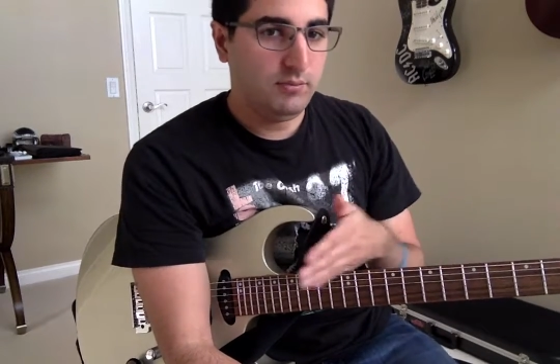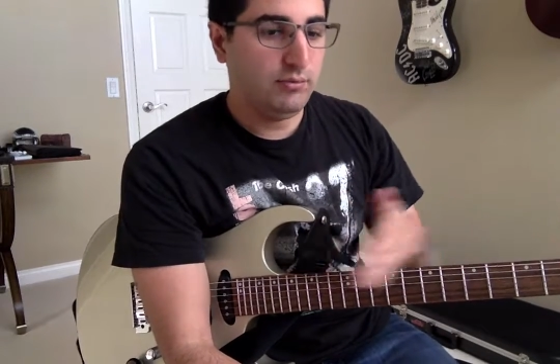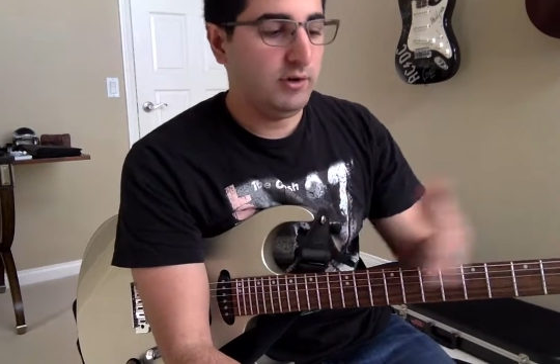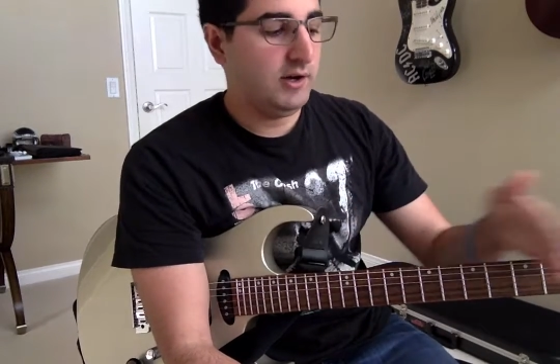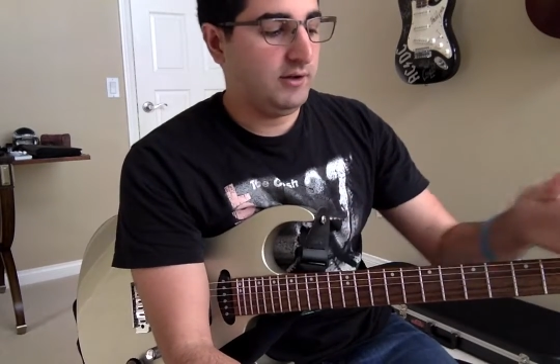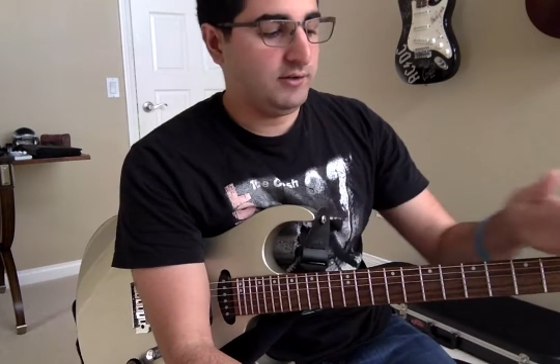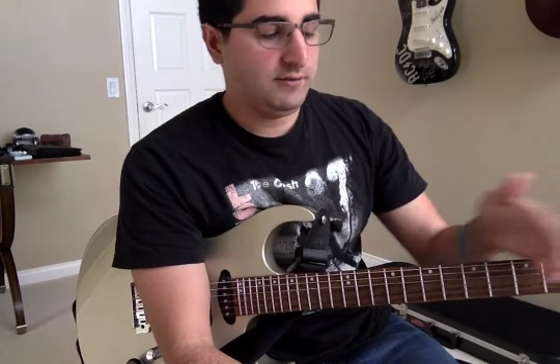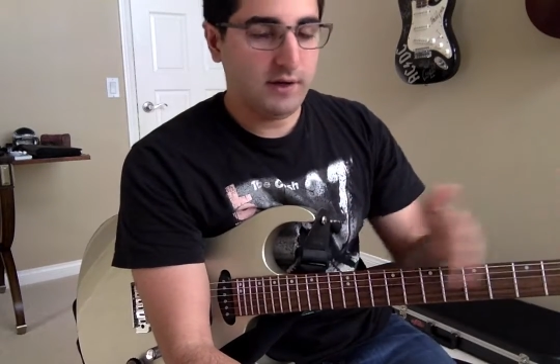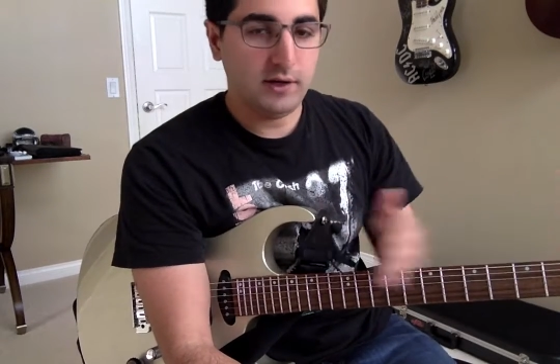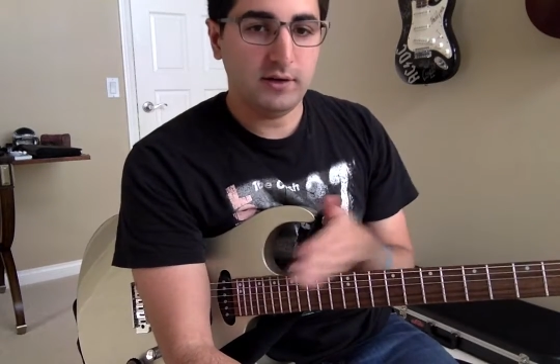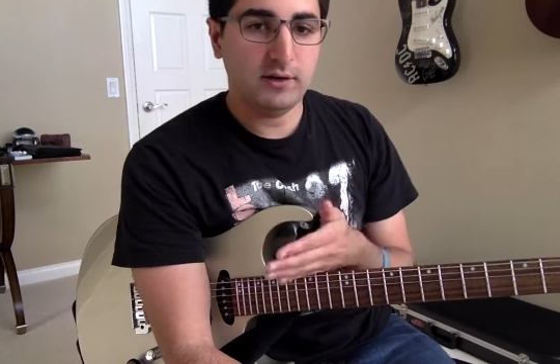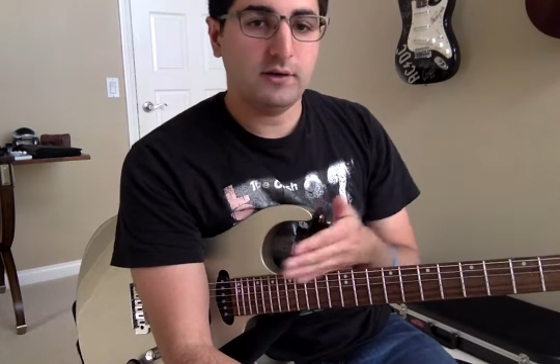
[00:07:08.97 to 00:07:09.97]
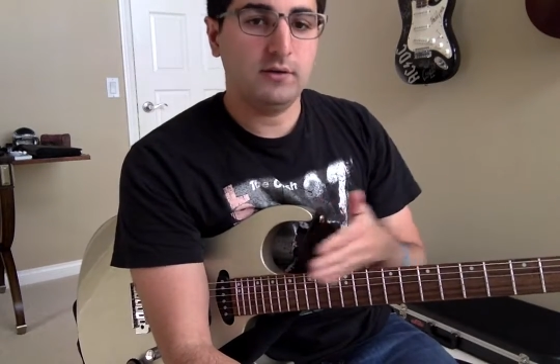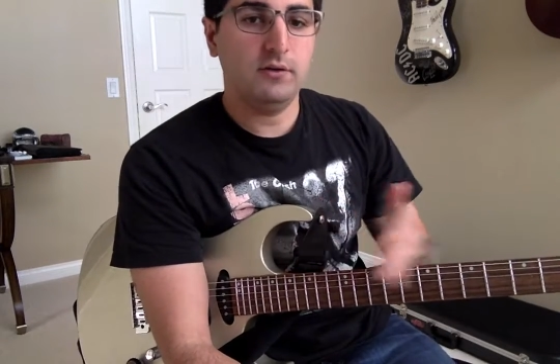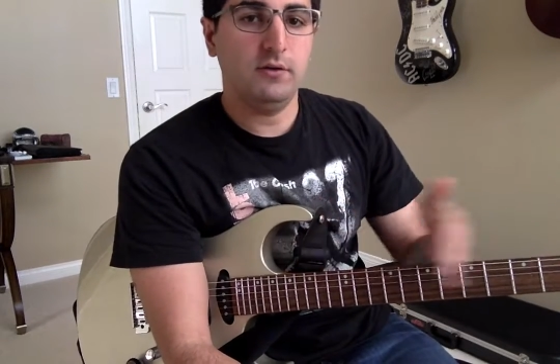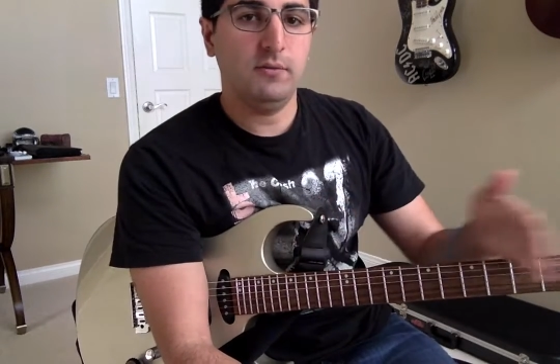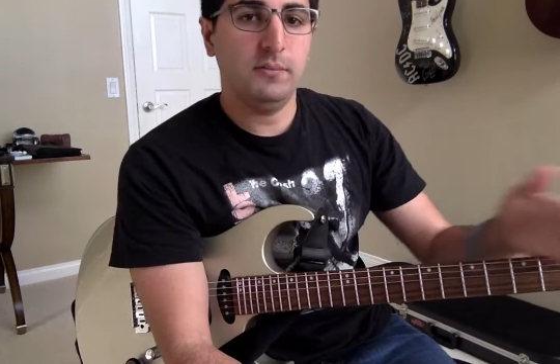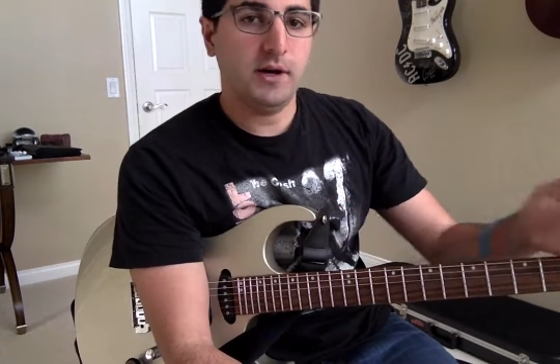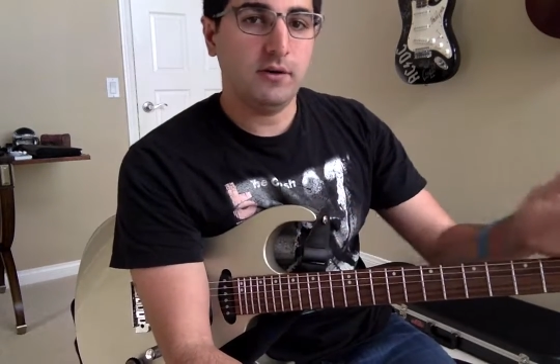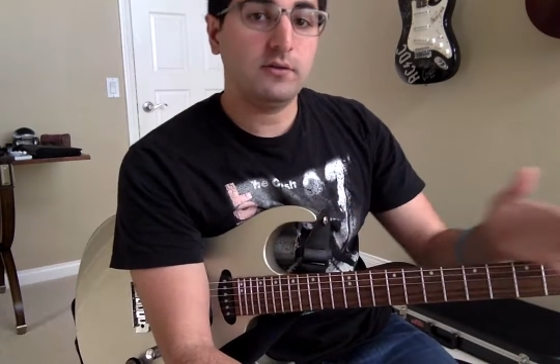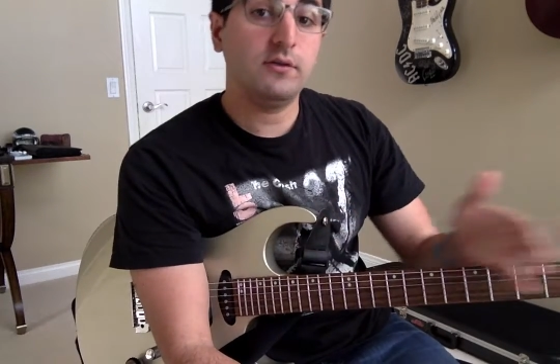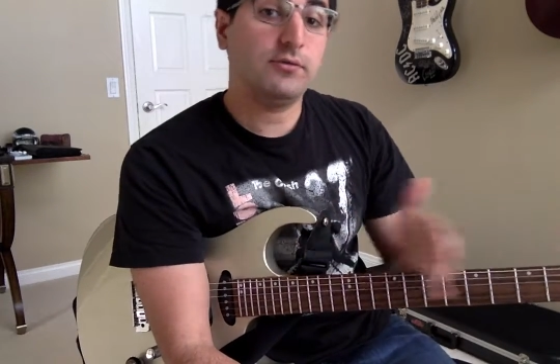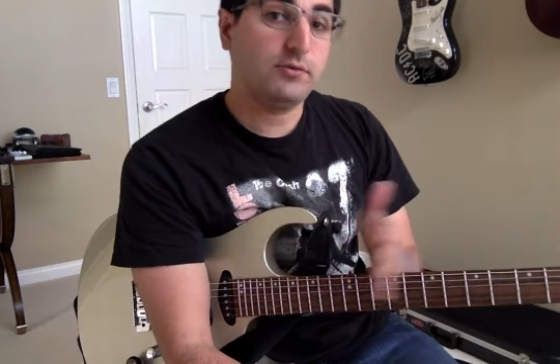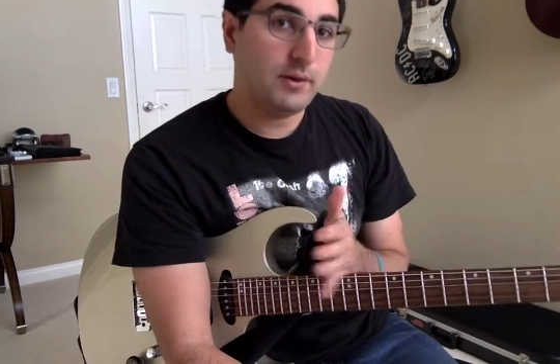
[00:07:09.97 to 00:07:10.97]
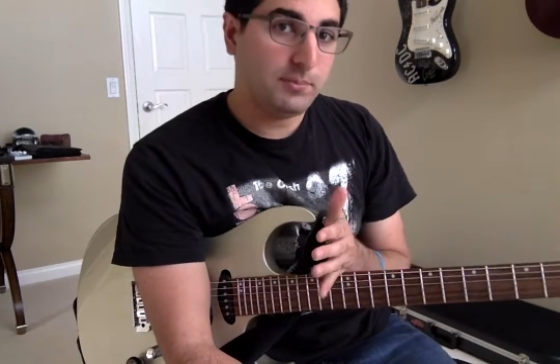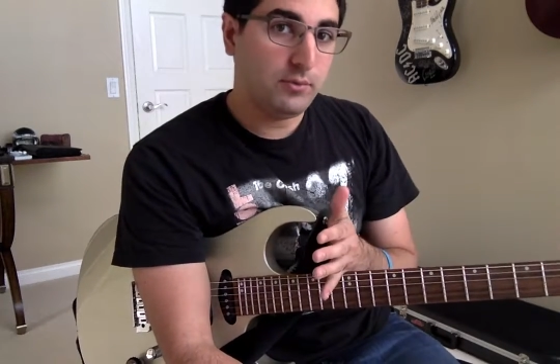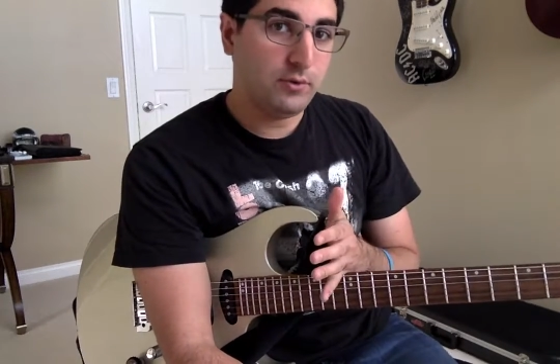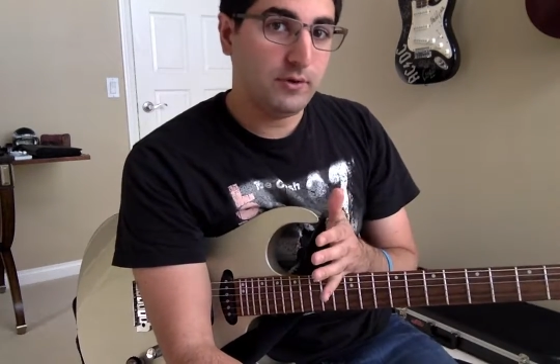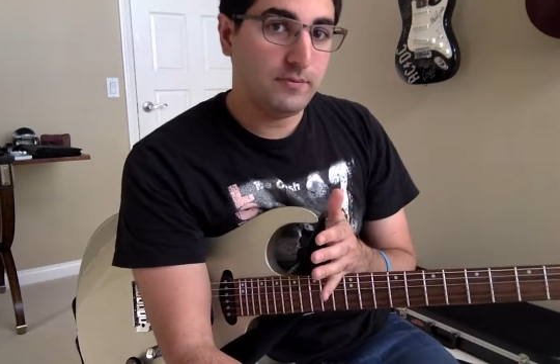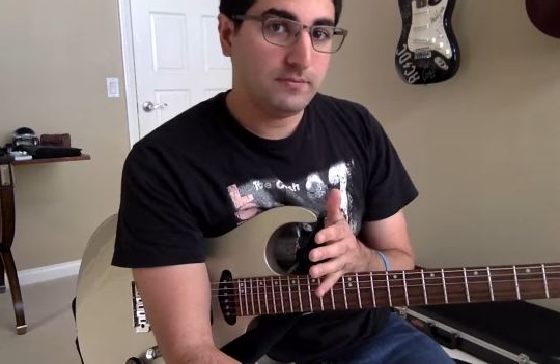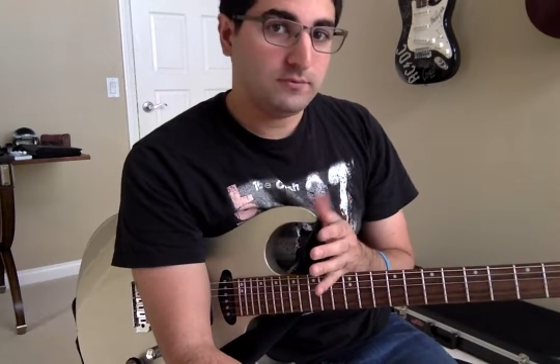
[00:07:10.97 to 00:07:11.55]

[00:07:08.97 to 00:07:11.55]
breath of how to go about the fretboard.